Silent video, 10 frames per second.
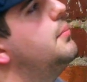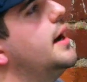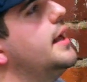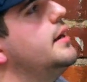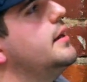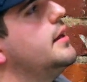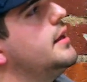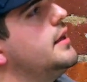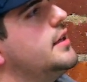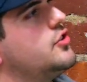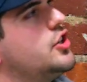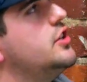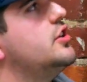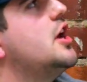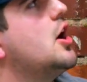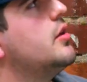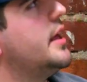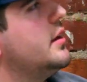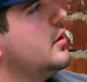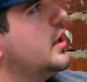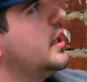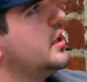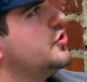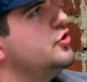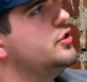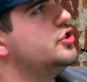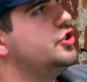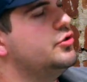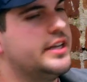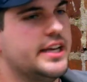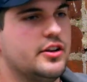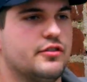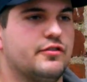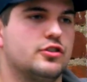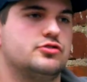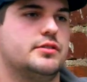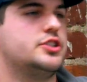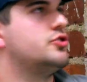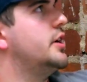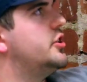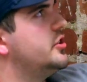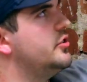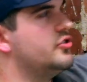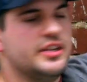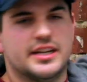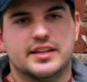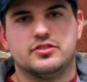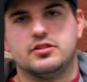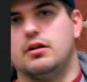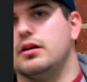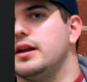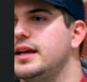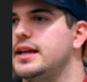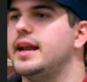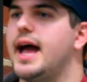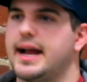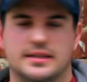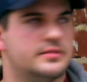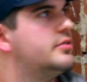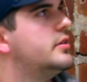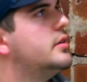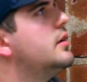But it's good to know that as soon as you get your first registration, you see an install and an active.